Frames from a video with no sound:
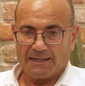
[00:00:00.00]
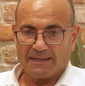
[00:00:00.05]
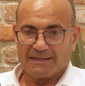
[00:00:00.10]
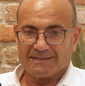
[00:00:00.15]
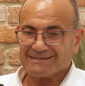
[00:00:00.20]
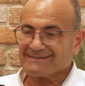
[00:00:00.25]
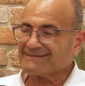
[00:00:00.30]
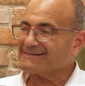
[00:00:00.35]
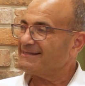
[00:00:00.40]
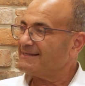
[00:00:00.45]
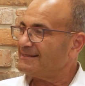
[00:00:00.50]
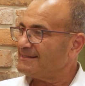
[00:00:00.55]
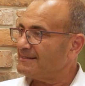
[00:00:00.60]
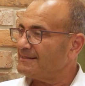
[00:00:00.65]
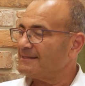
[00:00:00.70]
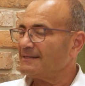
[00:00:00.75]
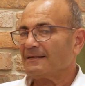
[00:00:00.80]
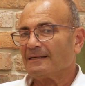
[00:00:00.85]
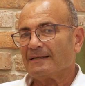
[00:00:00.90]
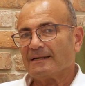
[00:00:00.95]

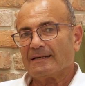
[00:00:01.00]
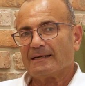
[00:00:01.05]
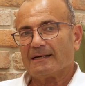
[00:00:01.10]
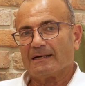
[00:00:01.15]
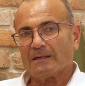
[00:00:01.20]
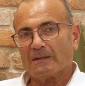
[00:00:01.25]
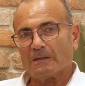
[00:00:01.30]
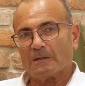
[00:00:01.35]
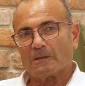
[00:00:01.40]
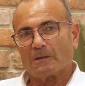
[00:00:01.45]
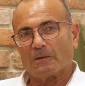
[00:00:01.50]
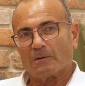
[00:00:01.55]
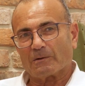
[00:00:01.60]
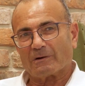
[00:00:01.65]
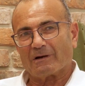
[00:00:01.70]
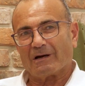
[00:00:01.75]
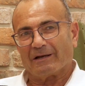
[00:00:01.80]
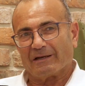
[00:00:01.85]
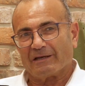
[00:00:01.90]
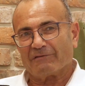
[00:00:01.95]
sea,
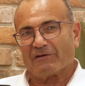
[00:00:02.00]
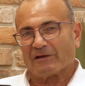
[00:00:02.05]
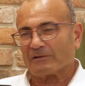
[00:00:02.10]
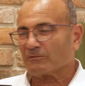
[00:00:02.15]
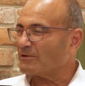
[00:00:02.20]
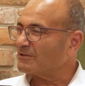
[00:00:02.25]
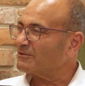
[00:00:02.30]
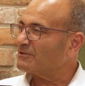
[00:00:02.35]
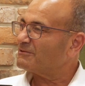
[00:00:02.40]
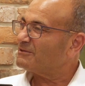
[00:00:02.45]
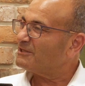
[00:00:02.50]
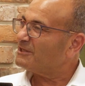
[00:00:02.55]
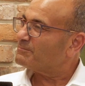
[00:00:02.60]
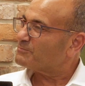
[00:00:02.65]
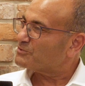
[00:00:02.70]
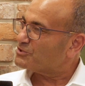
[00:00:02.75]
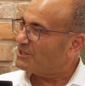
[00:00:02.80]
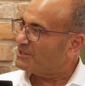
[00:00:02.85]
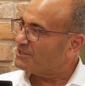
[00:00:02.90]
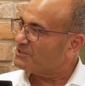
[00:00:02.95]
or if I've got the
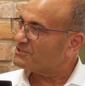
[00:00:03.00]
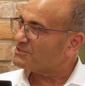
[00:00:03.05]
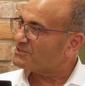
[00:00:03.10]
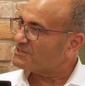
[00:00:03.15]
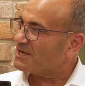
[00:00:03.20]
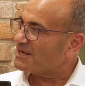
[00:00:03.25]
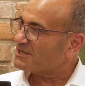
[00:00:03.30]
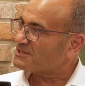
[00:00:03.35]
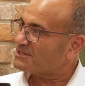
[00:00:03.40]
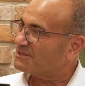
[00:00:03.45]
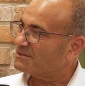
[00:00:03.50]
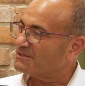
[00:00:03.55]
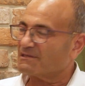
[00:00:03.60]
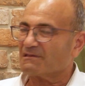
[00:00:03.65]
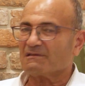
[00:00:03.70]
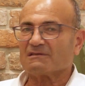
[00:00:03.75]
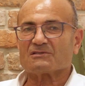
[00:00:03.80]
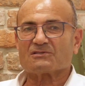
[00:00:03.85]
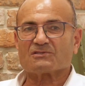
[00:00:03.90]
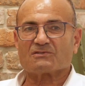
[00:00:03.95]
deep changes actually
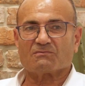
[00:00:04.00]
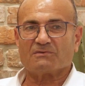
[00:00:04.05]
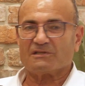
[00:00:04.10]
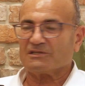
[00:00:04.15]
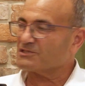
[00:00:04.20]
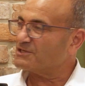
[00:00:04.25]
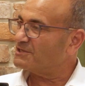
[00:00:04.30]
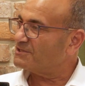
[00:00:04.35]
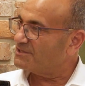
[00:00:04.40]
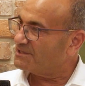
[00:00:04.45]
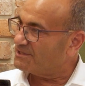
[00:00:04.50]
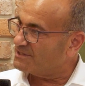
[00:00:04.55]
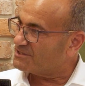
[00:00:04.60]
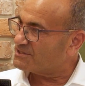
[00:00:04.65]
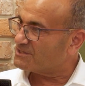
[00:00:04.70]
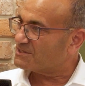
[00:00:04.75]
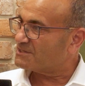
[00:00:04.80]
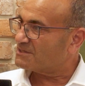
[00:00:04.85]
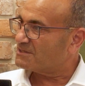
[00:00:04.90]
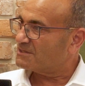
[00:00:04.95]
this region
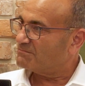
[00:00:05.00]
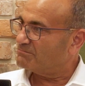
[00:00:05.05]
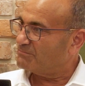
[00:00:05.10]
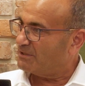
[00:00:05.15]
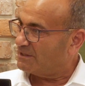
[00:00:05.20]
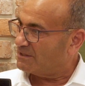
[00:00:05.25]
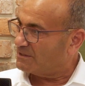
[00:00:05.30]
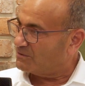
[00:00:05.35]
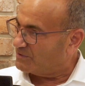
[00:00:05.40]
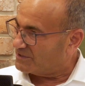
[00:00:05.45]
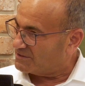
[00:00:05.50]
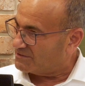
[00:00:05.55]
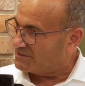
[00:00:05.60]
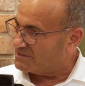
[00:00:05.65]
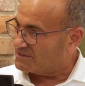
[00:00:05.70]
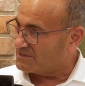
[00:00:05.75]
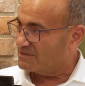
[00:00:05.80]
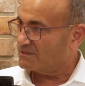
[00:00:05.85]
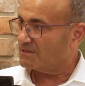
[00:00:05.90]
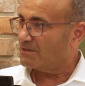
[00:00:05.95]
is being
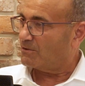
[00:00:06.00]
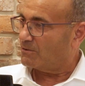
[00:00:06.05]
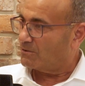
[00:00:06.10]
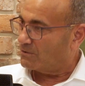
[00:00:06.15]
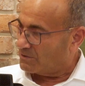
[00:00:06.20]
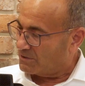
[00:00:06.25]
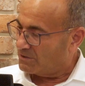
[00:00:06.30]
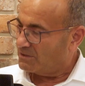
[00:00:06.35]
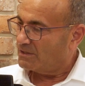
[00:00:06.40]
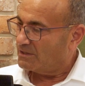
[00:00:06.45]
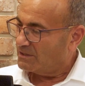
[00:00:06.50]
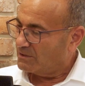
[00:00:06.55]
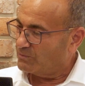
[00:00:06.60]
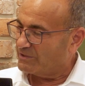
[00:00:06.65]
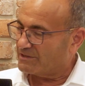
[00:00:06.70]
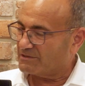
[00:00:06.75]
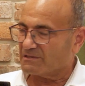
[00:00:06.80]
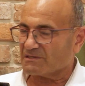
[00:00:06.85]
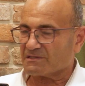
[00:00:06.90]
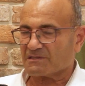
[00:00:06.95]

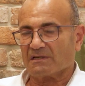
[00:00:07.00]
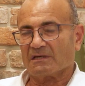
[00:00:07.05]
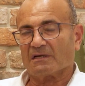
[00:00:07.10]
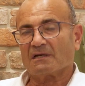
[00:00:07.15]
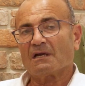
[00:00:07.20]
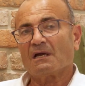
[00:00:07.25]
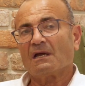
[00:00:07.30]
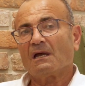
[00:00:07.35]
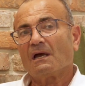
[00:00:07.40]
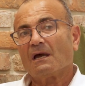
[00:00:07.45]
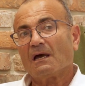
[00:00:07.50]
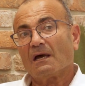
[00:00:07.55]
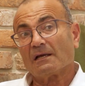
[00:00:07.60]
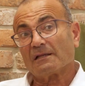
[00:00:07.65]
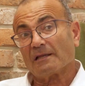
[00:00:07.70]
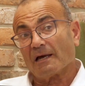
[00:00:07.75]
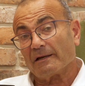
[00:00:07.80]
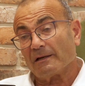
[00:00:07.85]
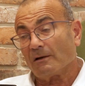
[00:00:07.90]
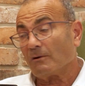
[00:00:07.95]
witnessing.
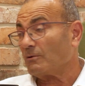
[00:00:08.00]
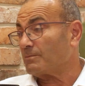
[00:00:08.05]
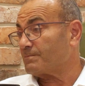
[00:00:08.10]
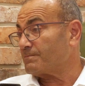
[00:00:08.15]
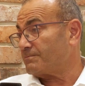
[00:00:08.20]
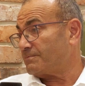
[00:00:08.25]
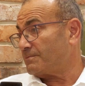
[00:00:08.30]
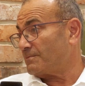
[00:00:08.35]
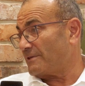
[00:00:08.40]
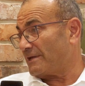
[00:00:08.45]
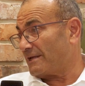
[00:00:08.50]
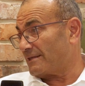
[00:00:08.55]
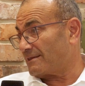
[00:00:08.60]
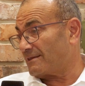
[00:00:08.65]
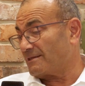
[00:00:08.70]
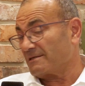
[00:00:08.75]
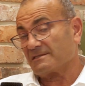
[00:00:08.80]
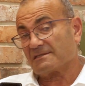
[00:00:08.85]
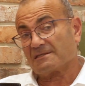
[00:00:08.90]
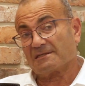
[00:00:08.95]
And I hope
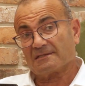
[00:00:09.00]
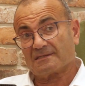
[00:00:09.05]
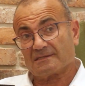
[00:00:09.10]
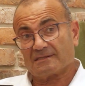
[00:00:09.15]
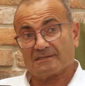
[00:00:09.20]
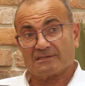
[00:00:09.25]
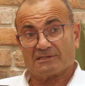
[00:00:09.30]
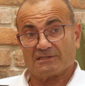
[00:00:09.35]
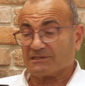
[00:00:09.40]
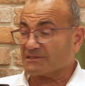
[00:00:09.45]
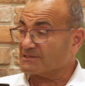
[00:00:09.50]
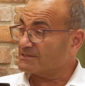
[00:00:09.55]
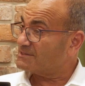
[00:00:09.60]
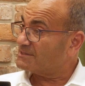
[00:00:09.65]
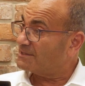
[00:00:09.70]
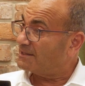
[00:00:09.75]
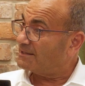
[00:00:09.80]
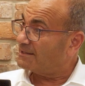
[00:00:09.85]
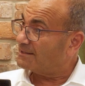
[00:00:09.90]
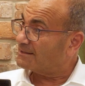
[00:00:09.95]
that this is
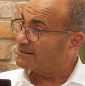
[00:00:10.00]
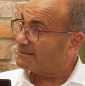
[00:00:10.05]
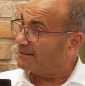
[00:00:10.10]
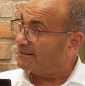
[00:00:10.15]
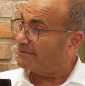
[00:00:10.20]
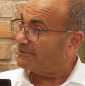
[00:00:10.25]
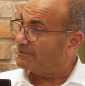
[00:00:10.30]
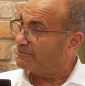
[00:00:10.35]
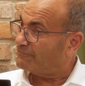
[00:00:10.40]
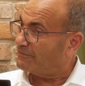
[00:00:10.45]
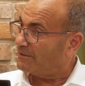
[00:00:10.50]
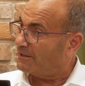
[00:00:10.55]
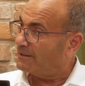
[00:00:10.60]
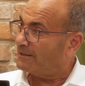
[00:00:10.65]
just kind of